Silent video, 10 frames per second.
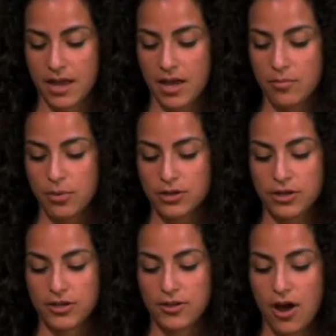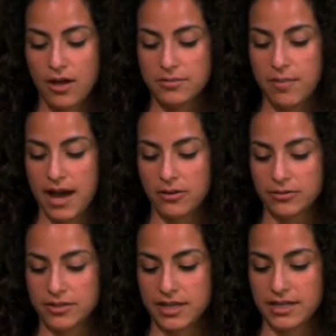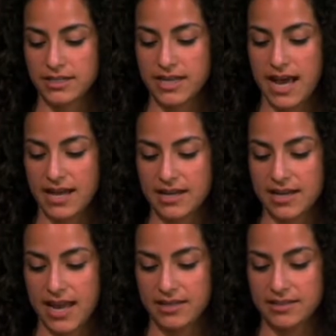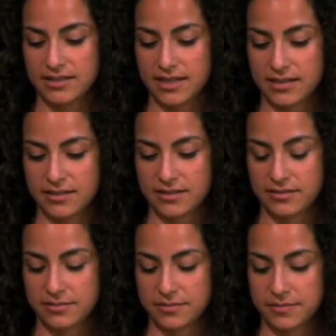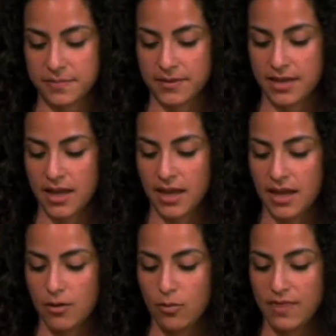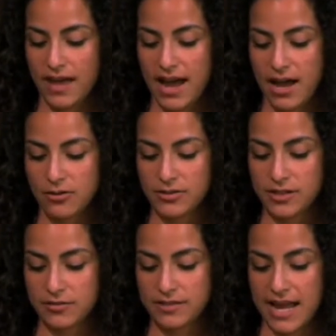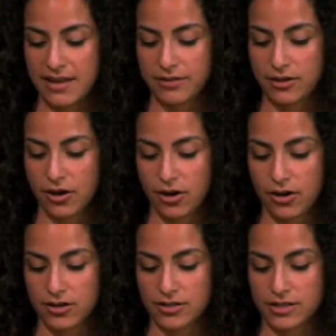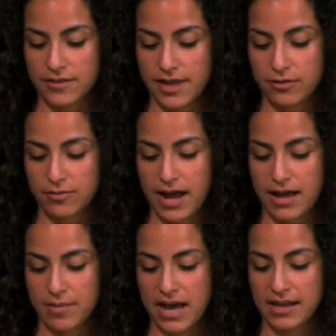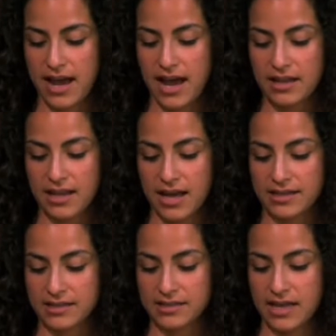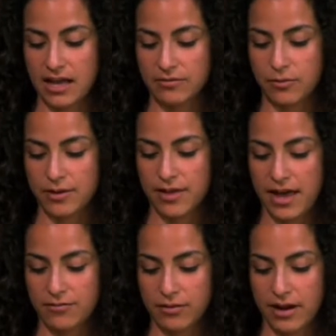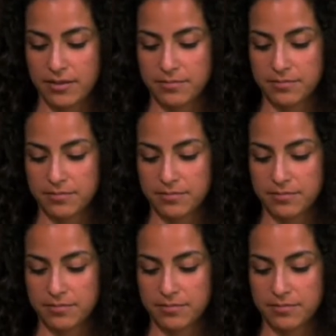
but could not mount an attack against it. When the house of David heard that Aram had allied itself with Ephraim,